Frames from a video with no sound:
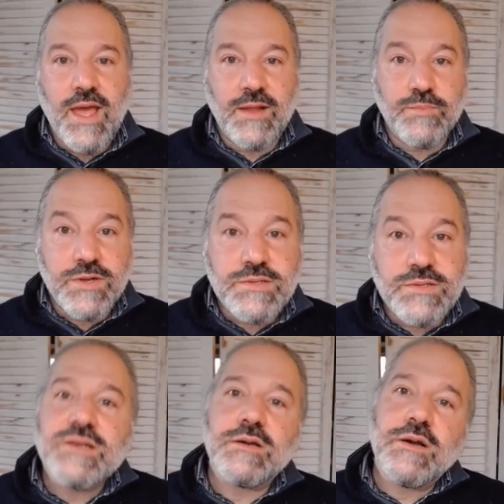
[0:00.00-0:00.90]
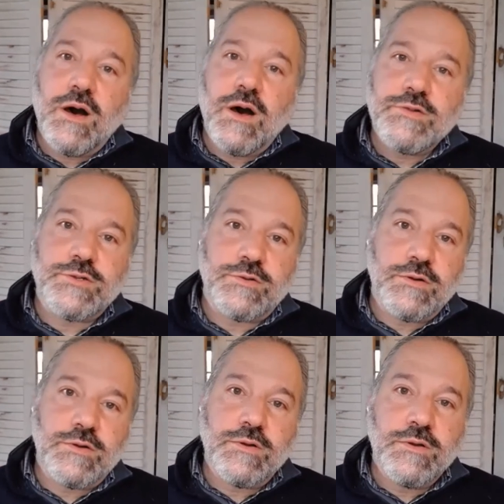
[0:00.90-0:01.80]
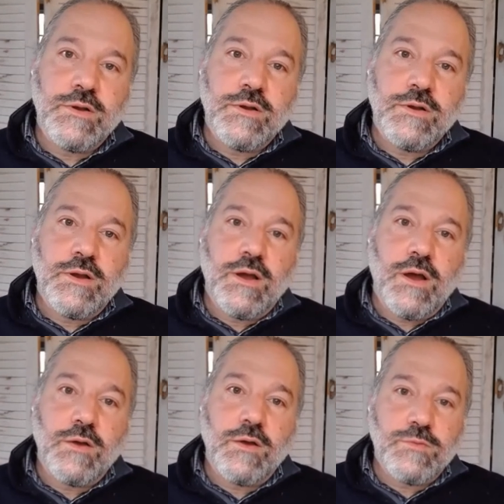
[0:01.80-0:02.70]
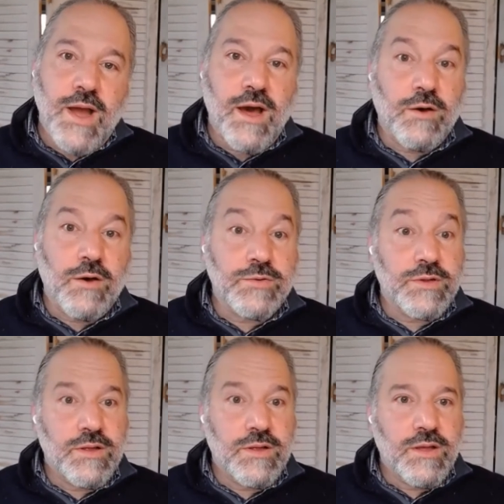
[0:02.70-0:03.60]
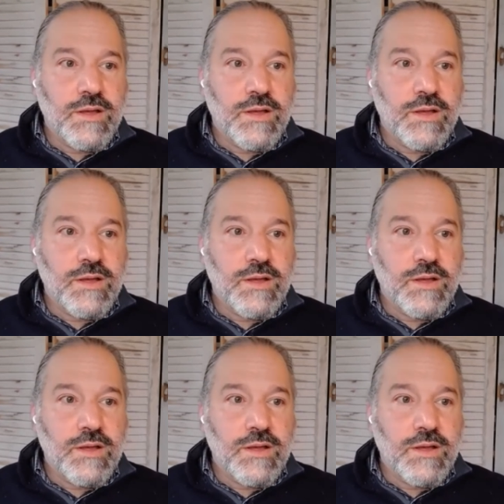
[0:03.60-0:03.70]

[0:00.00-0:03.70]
and building a culture around